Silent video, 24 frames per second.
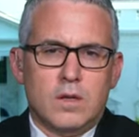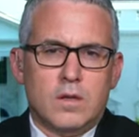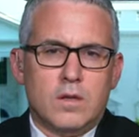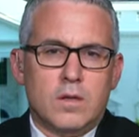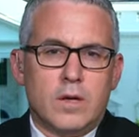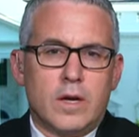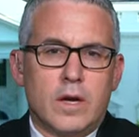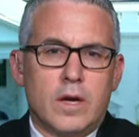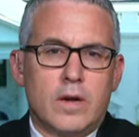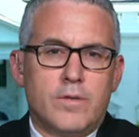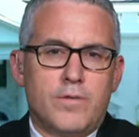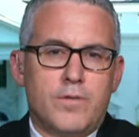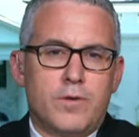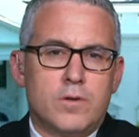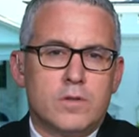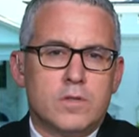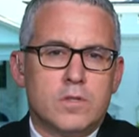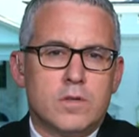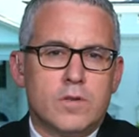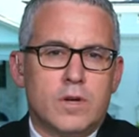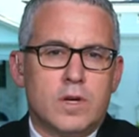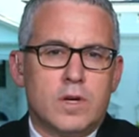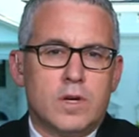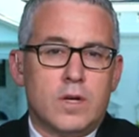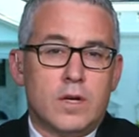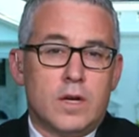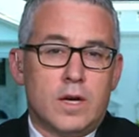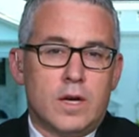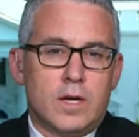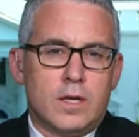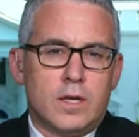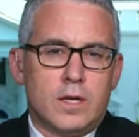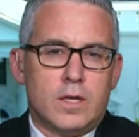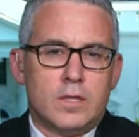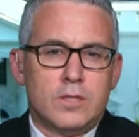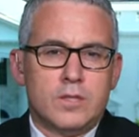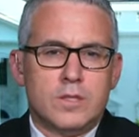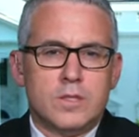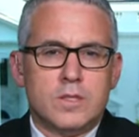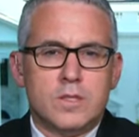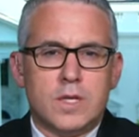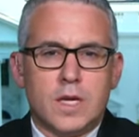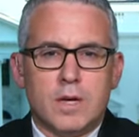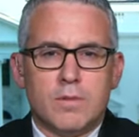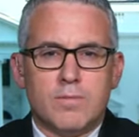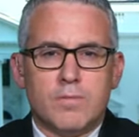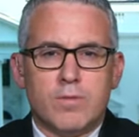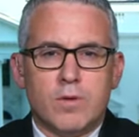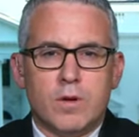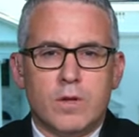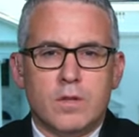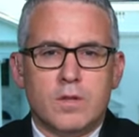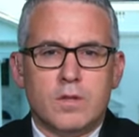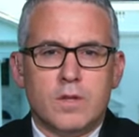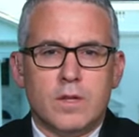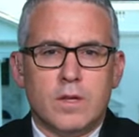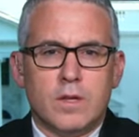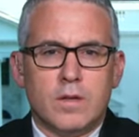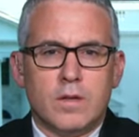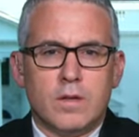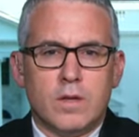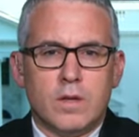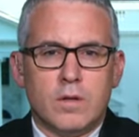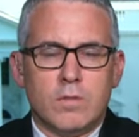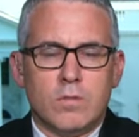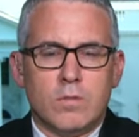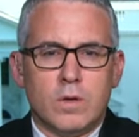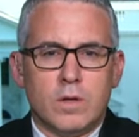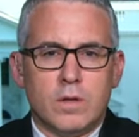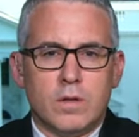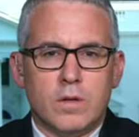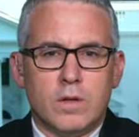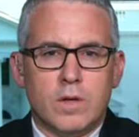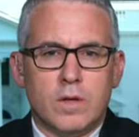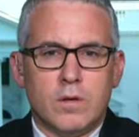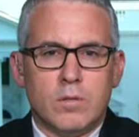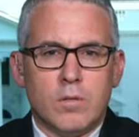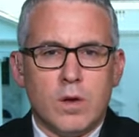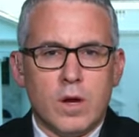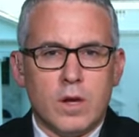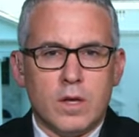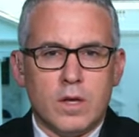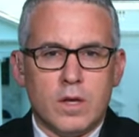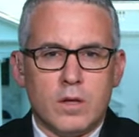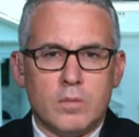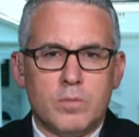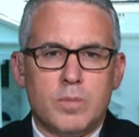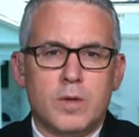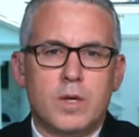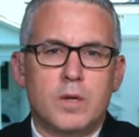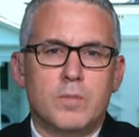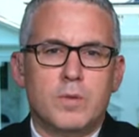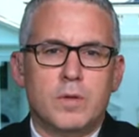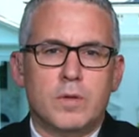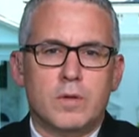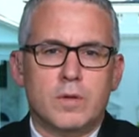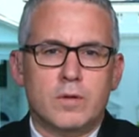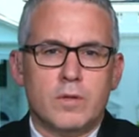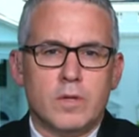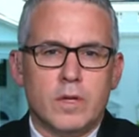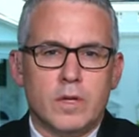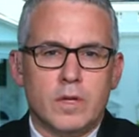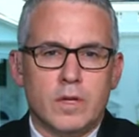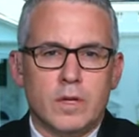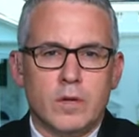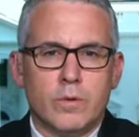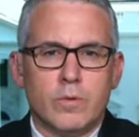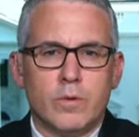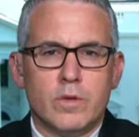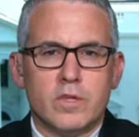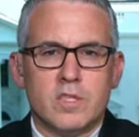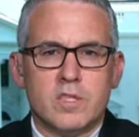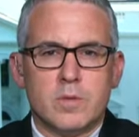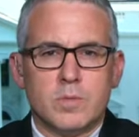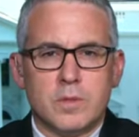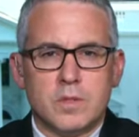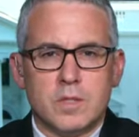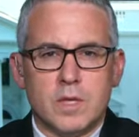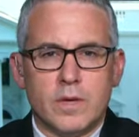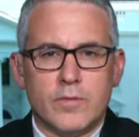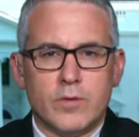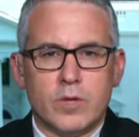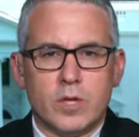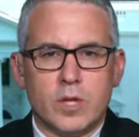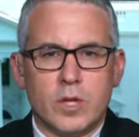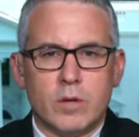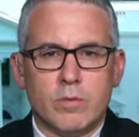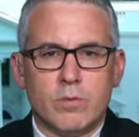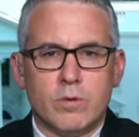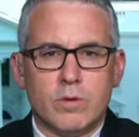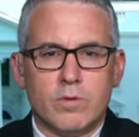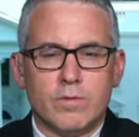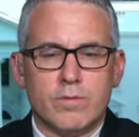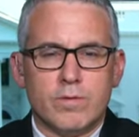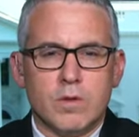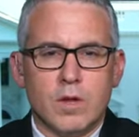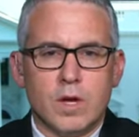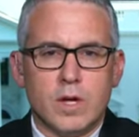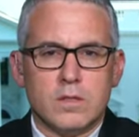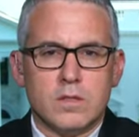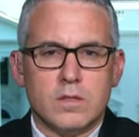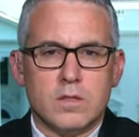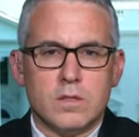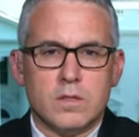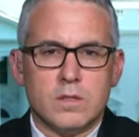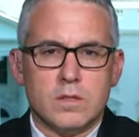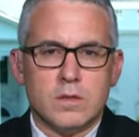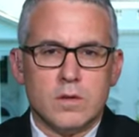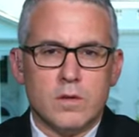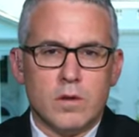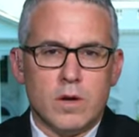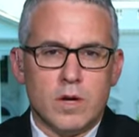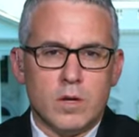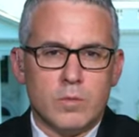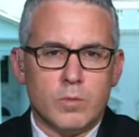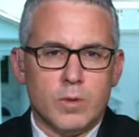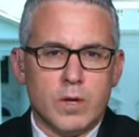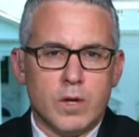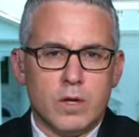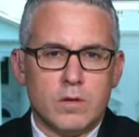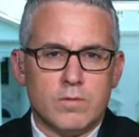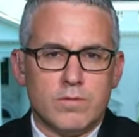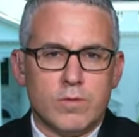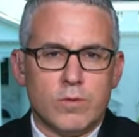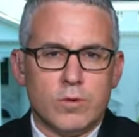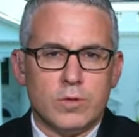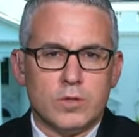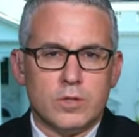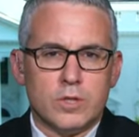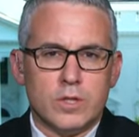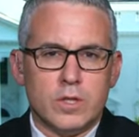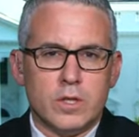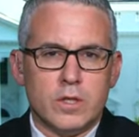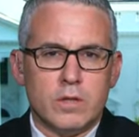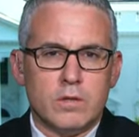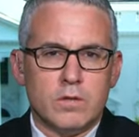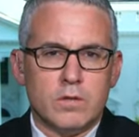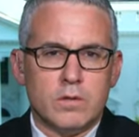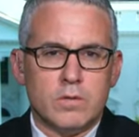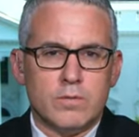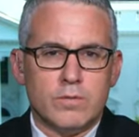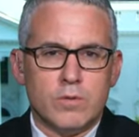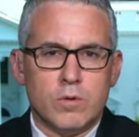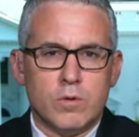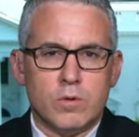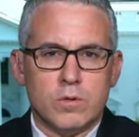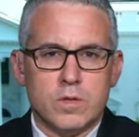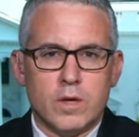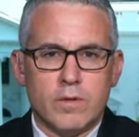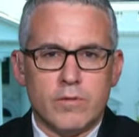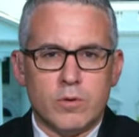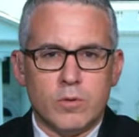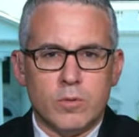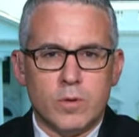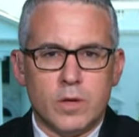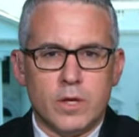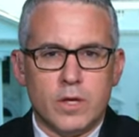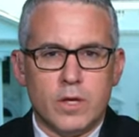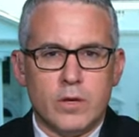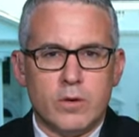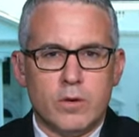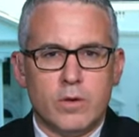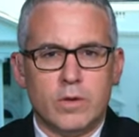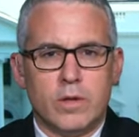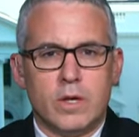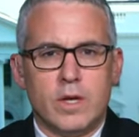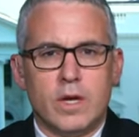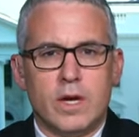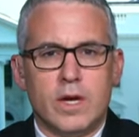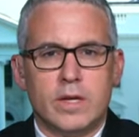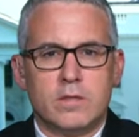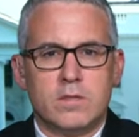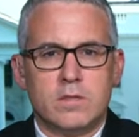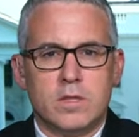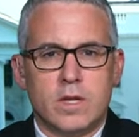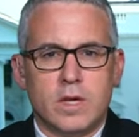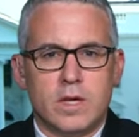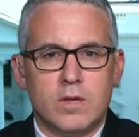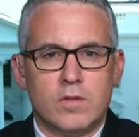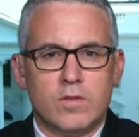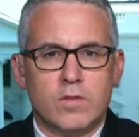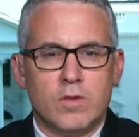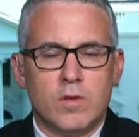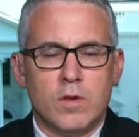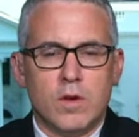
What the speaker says: Look, first of all, I should say up front that what the Iranian people are dealing with, specifically with the floods, is incredibly unfortunate. And of course, everyone here in the United States